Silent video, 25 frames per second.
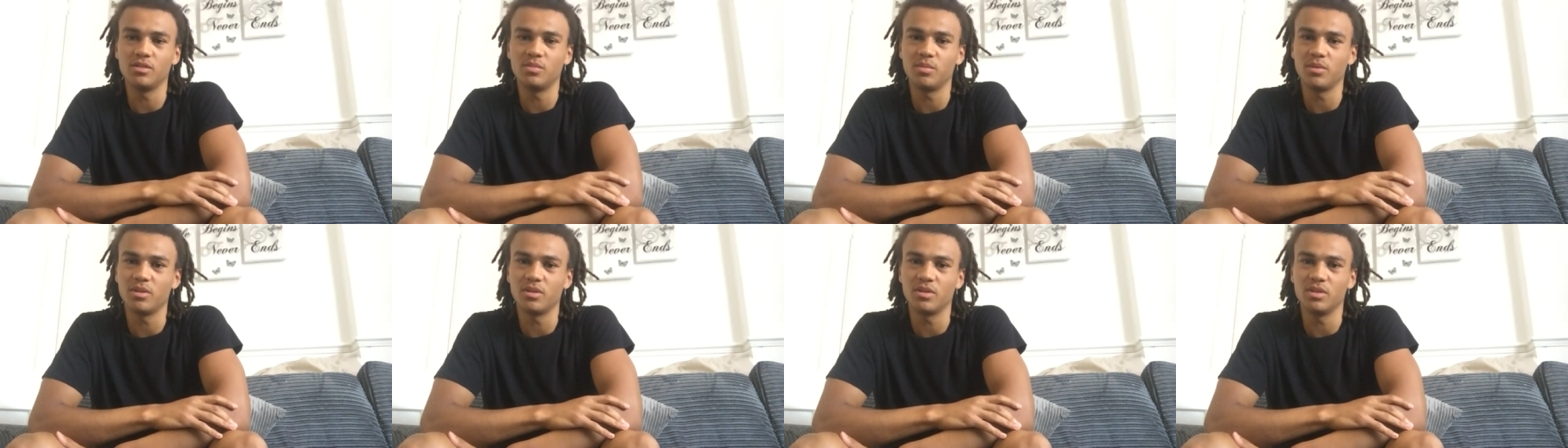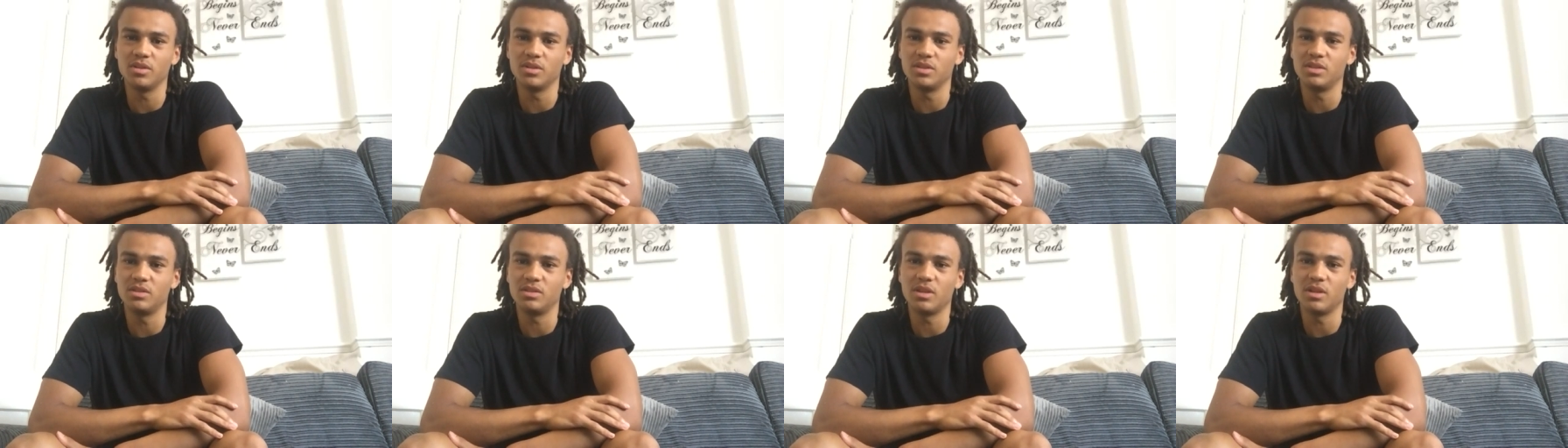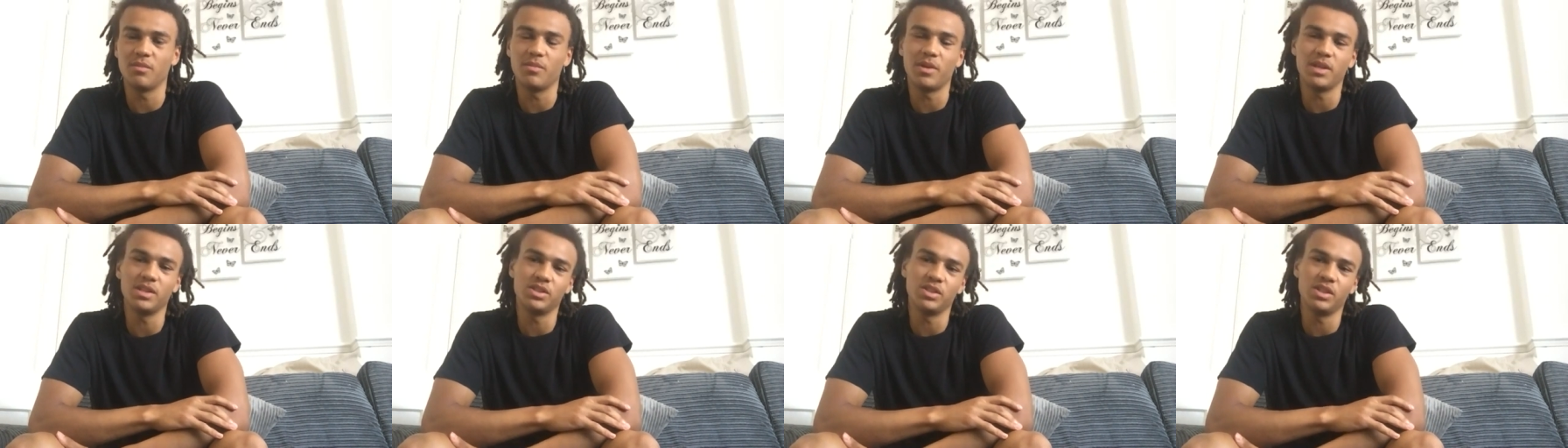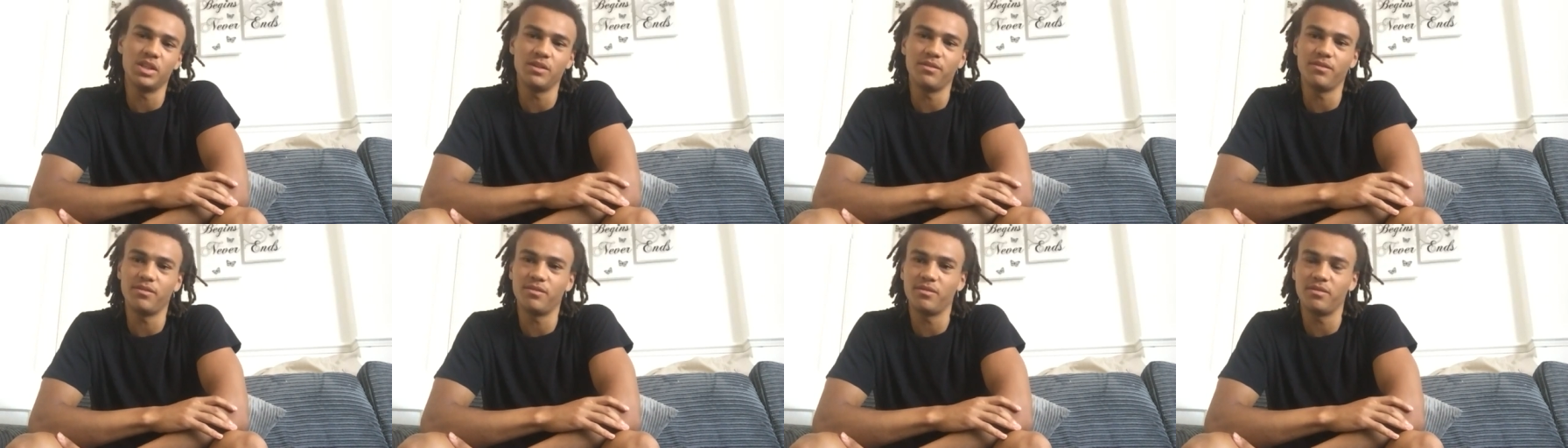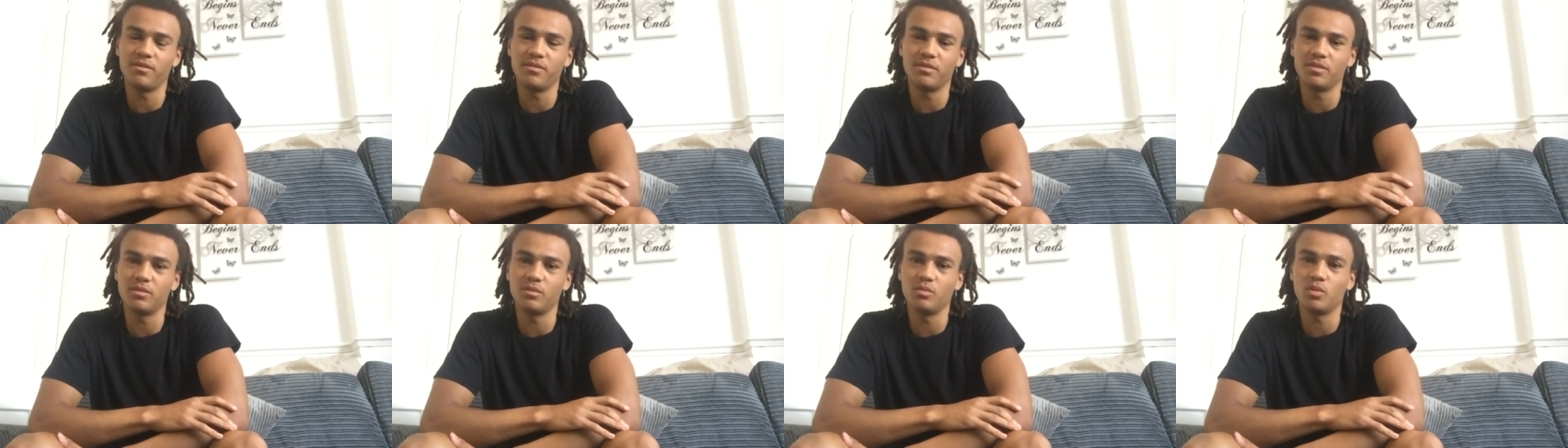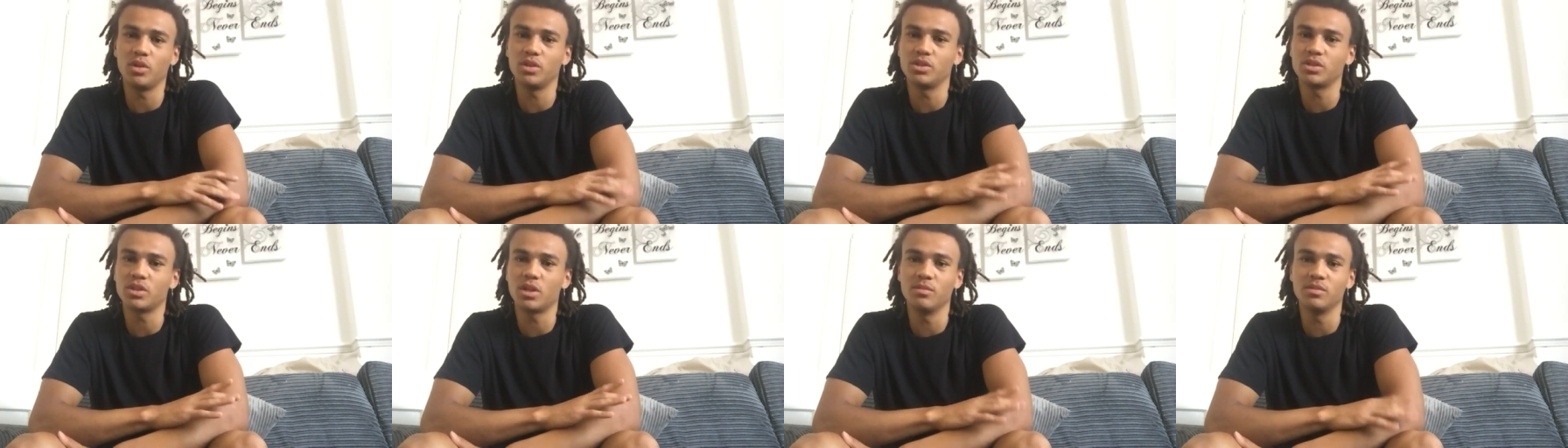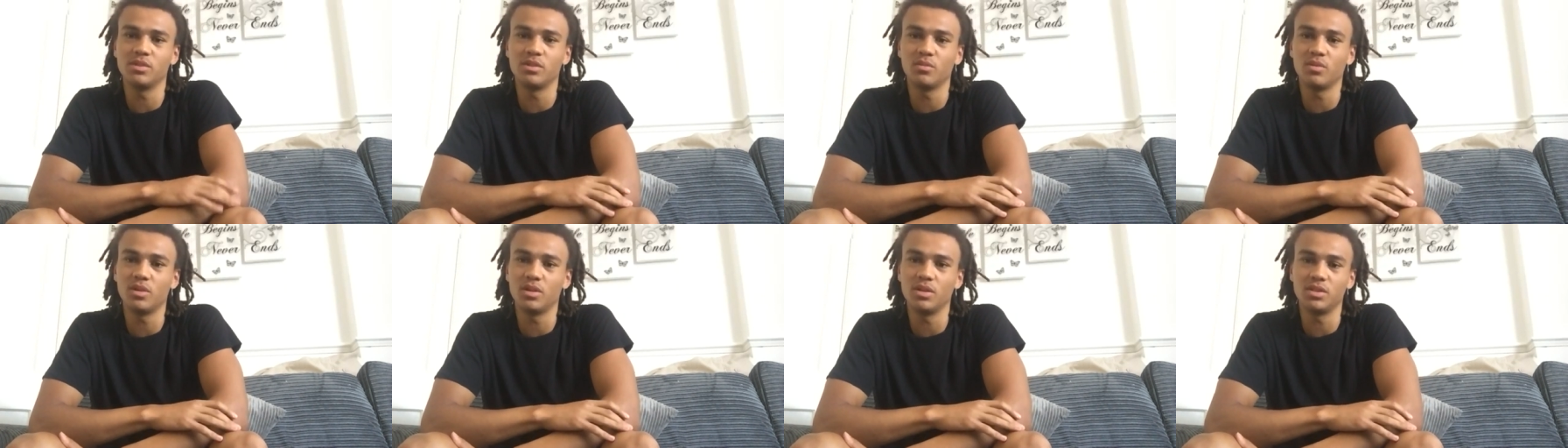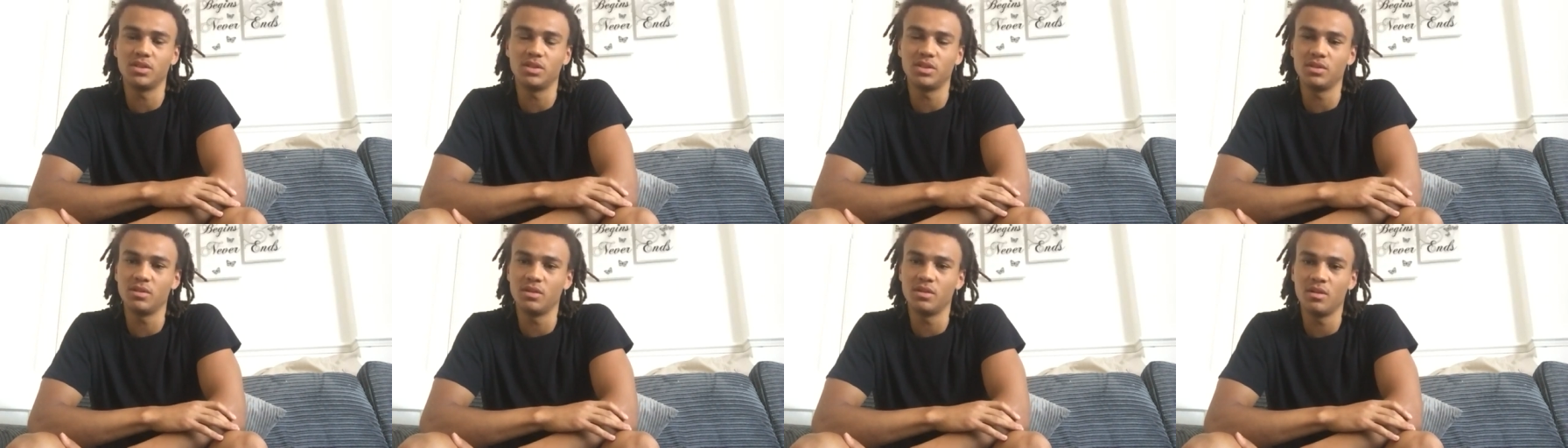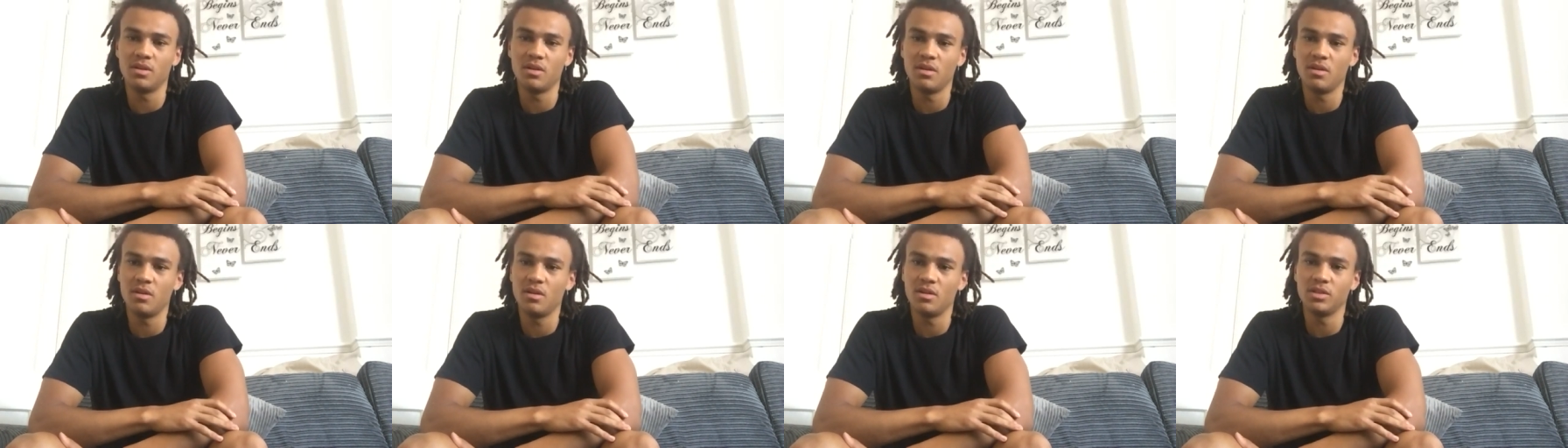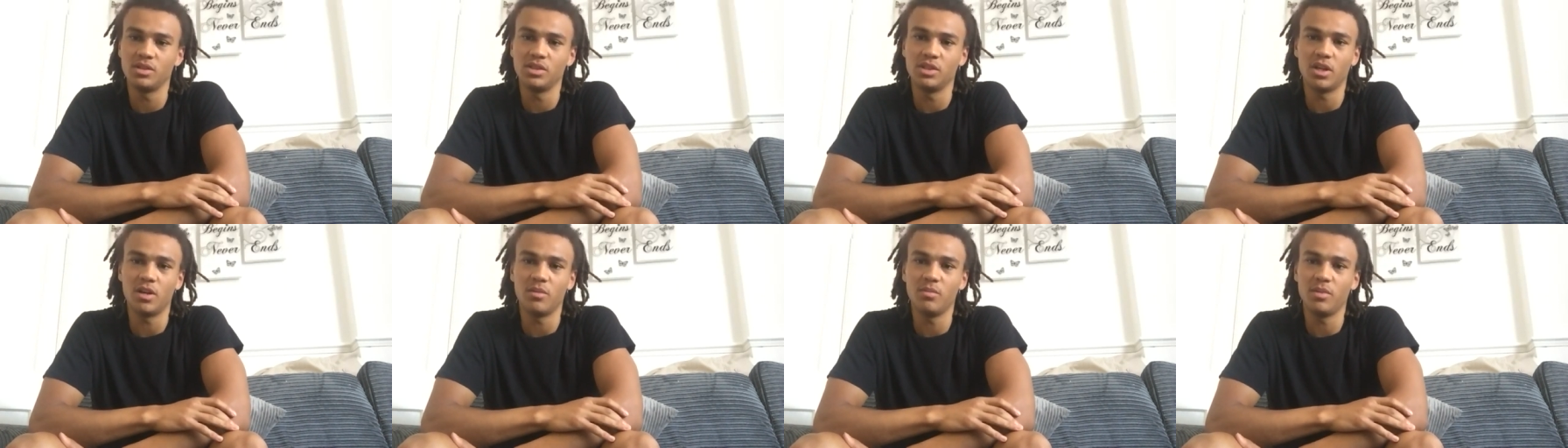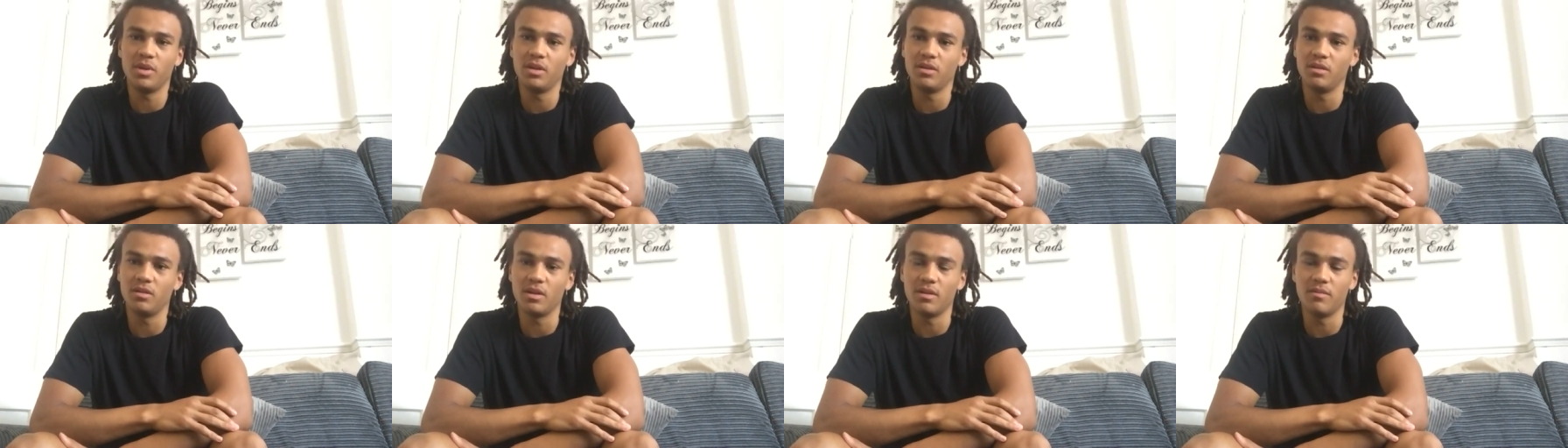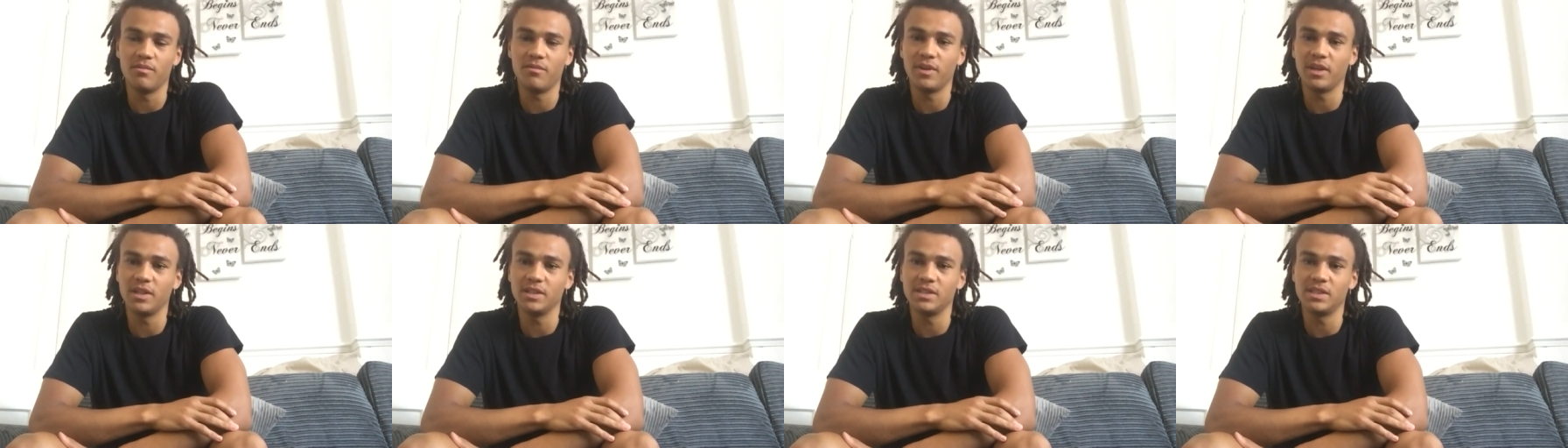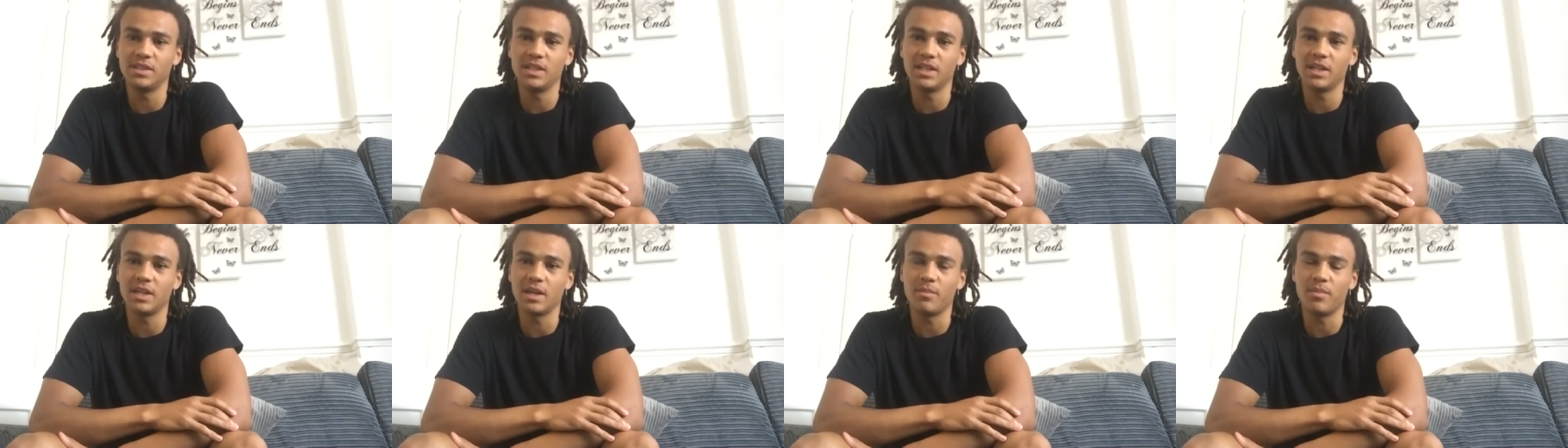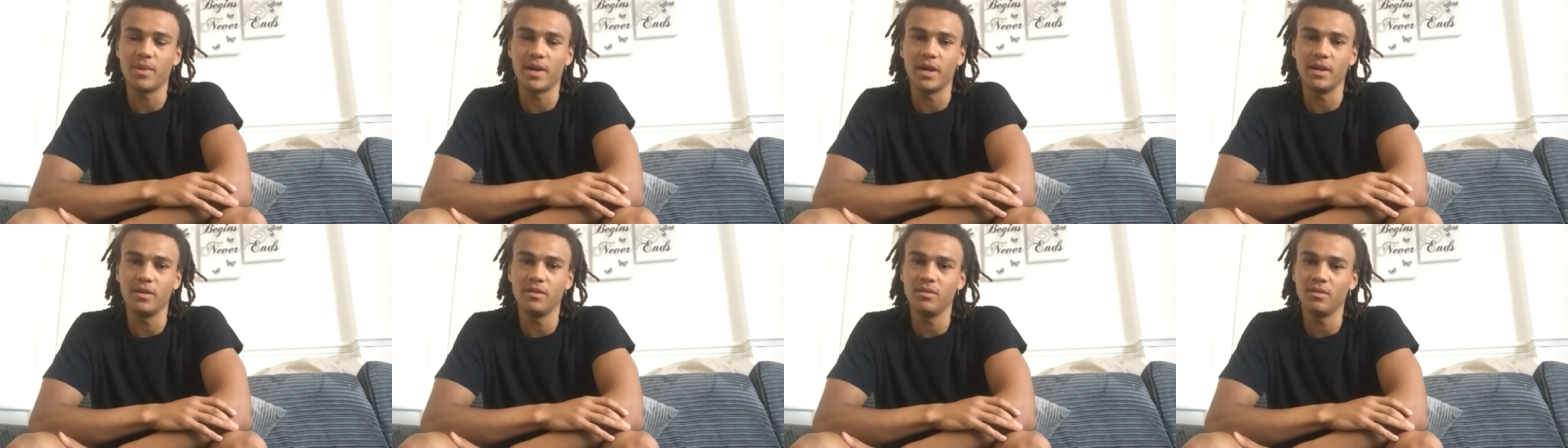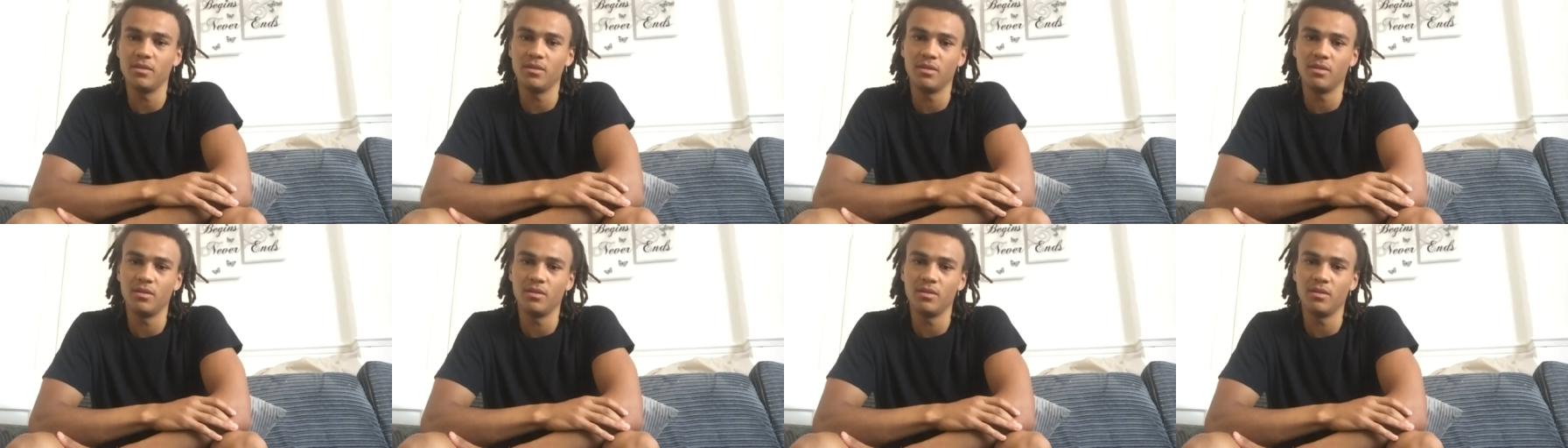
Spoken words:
Because imagine if worse comes to worse. Do you know what I mean? And things did get bad.